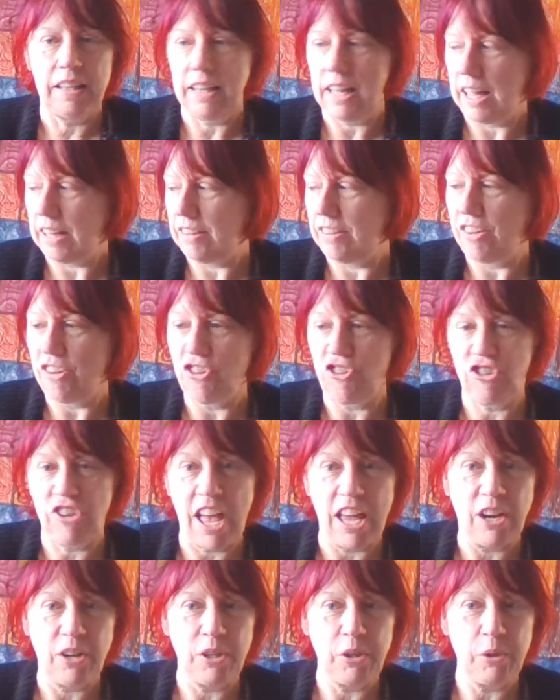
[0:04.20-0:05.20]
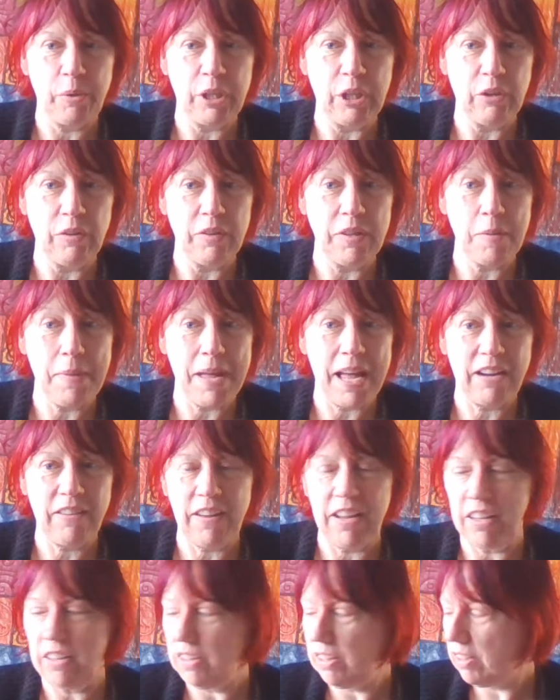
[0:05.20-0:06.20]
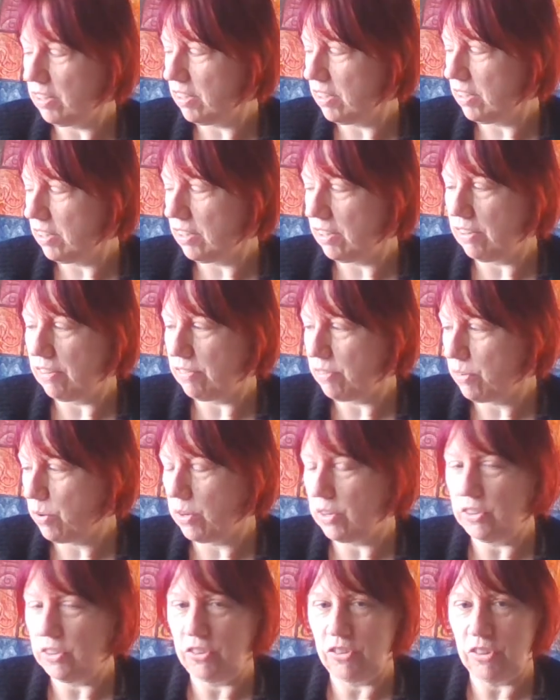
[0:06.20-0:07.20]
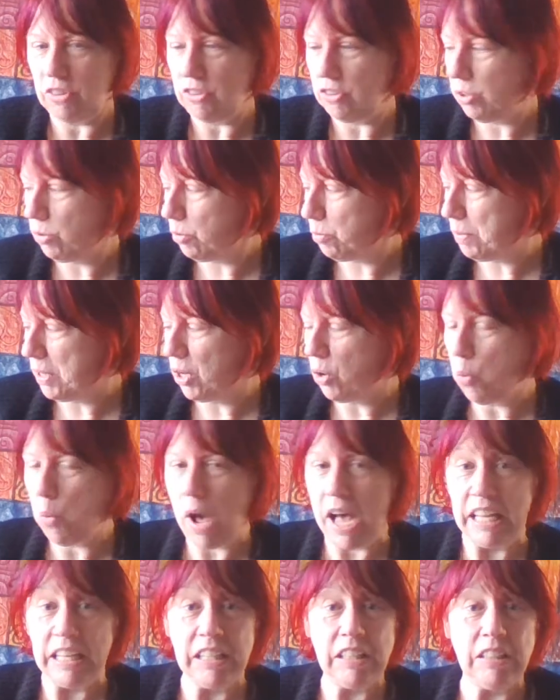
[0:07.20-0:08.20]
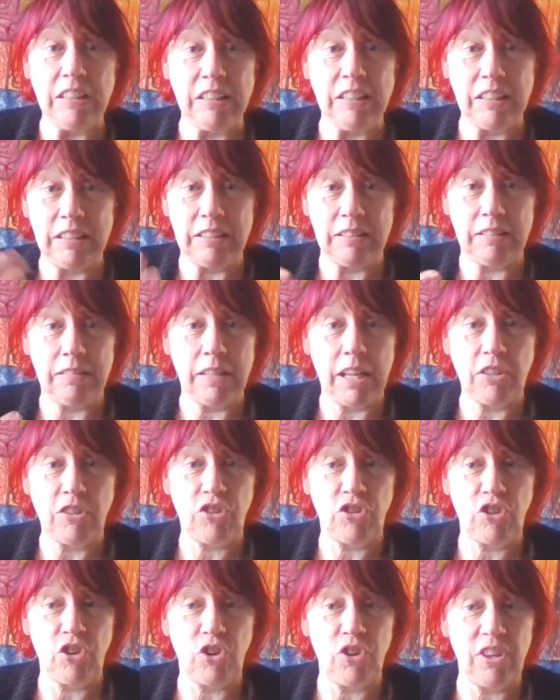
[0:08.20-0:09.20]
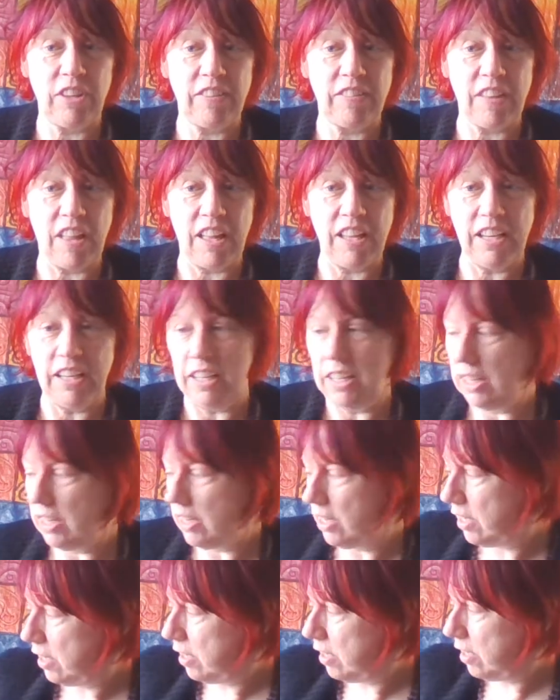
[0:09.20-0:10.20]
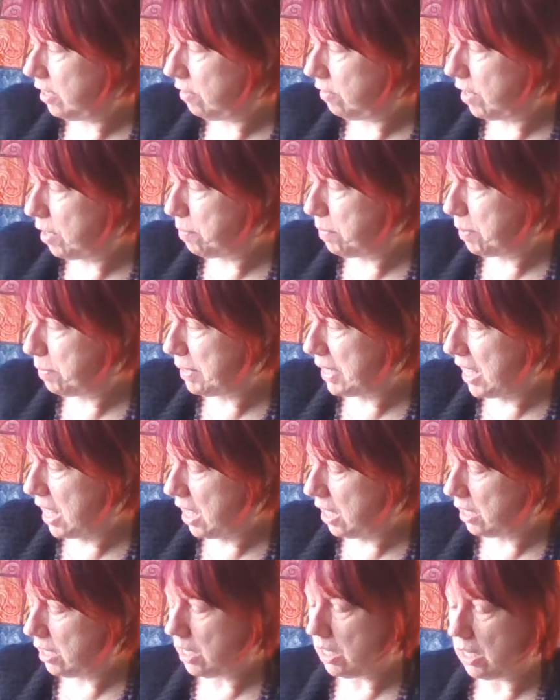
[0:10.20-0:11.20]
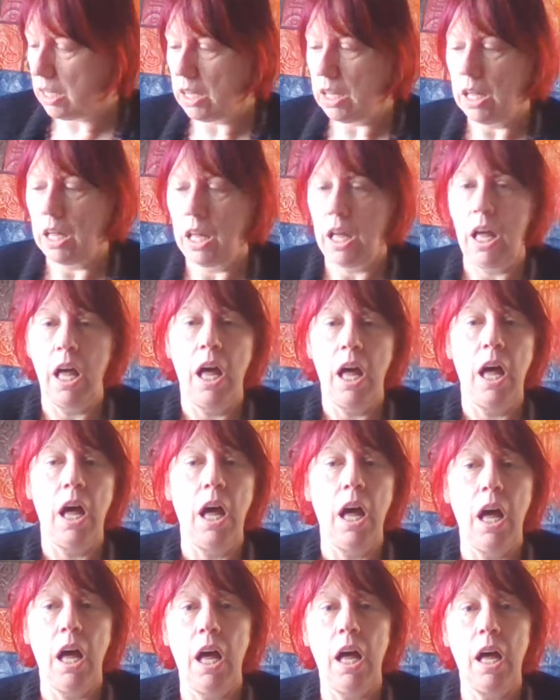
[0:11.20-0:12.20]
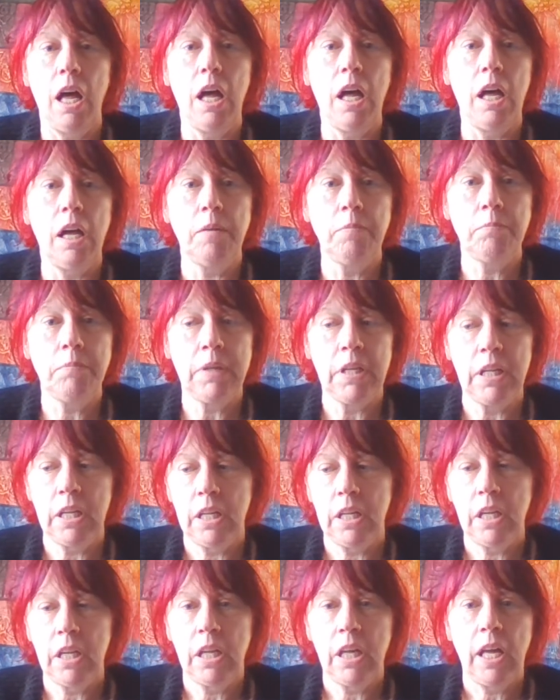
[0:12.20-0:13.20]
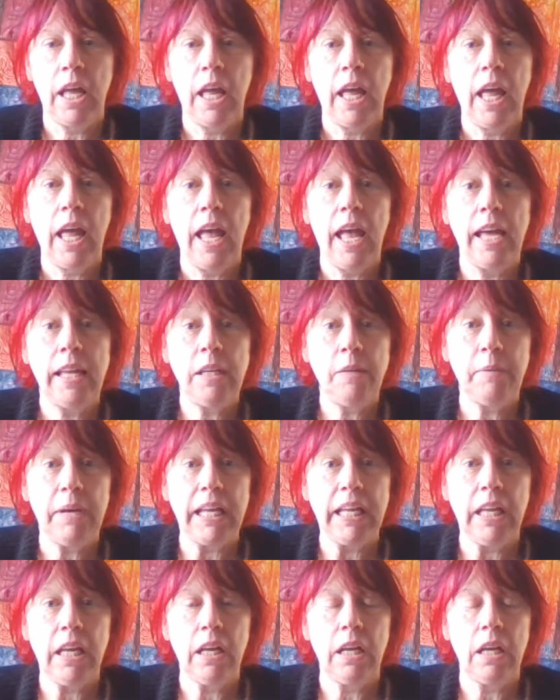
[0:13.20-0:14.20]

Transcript: That's Shadow you hear in the background. Of course, she was being quiet until I just turned this on. Right, baby cat? Um, anyway,